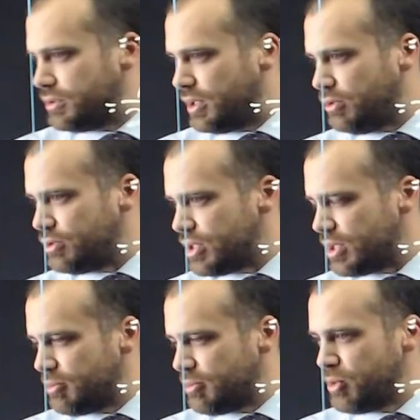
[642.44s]
it looks like
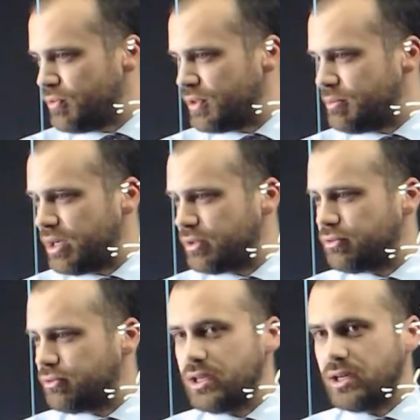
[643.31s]
I'm moving about
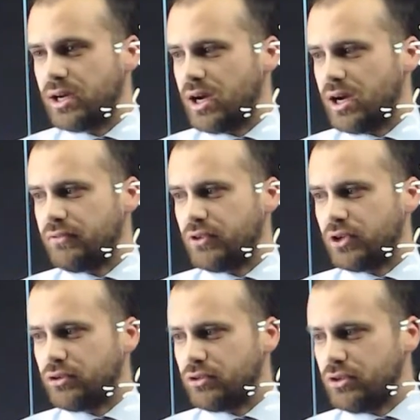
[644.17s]
three and a half
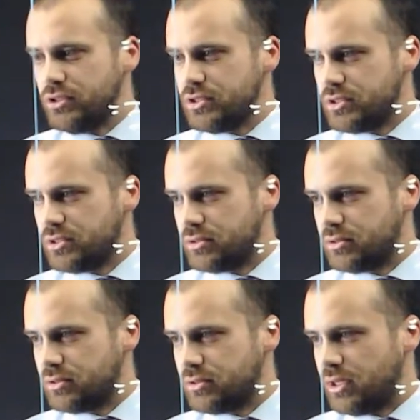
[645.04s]
across
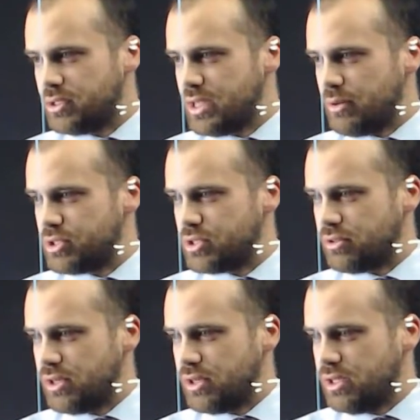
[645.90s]
because uh, that was
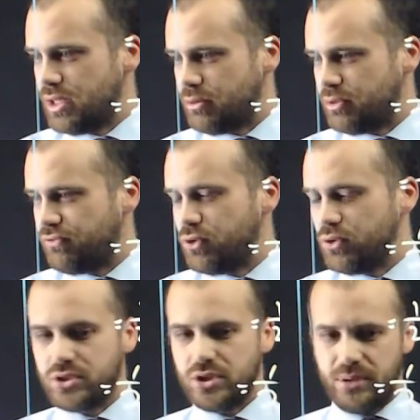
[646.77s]
three and that was four,
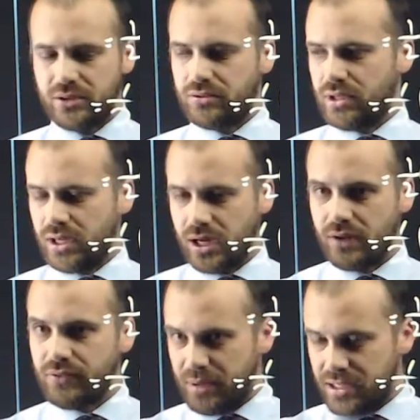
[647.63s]
so about three and a
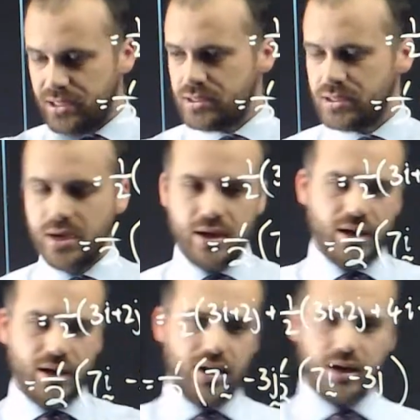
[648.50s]
half. That makes sense.
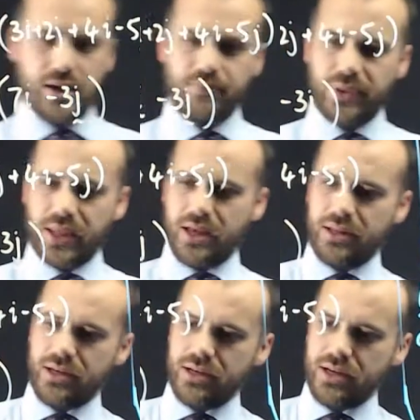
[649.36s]
Um, and
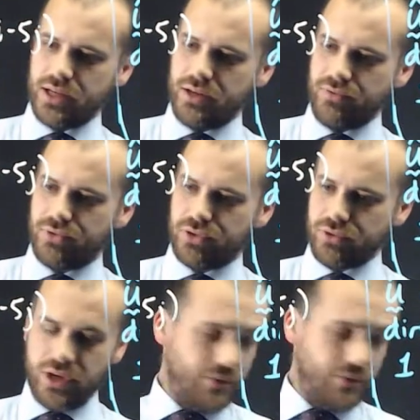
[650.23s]
then negative
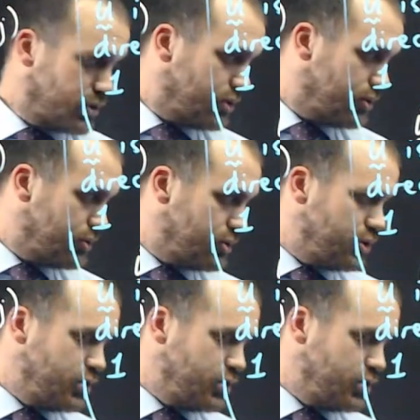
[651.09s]
three over two.